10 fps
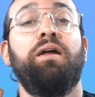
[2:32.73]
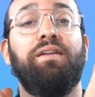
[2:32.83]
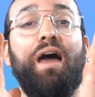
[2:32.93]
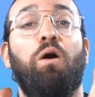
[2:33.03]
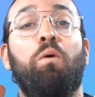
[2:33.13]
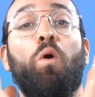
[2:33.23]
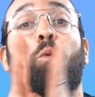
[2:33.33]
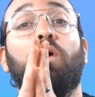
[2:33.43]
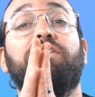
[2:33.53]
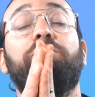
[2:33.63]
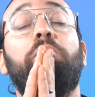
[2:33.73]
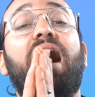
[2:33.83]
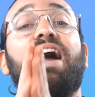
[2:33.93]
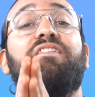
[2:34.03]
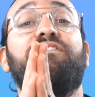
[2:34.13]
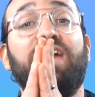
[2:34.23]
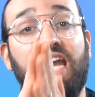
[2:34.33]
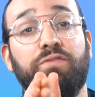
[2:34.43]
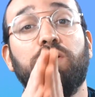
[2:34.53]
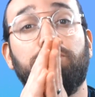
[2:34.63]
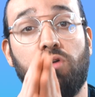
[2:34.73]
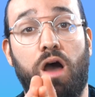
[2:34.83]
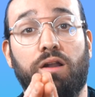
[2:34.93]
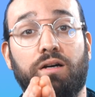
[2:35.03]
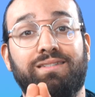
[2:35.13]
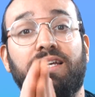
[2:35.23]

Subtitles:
Now, one of my favorite products